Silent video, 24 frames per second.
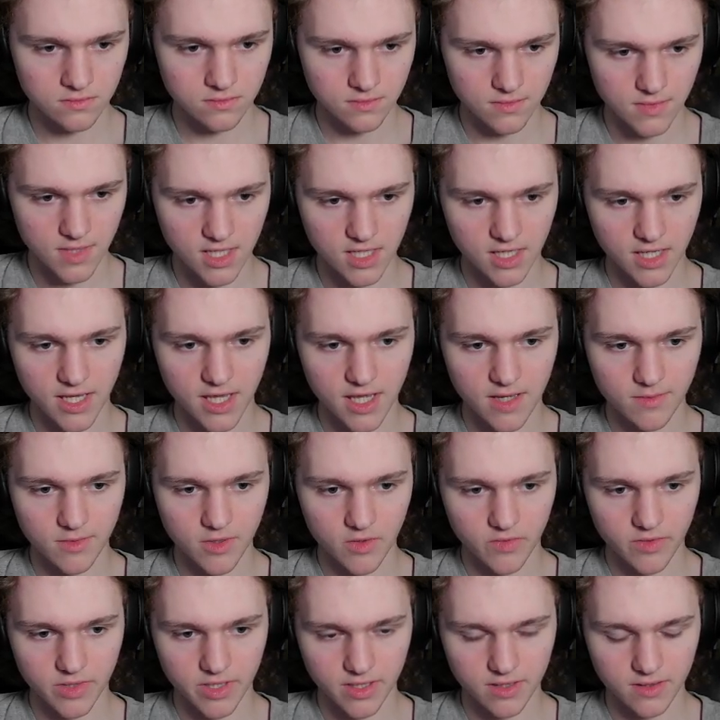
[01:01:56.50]
And I am
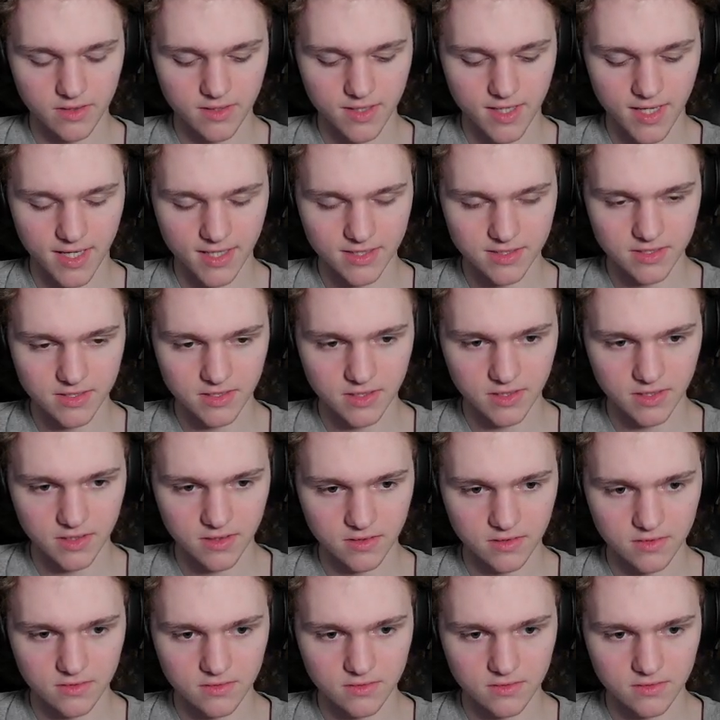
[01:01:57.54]
going to cast it here.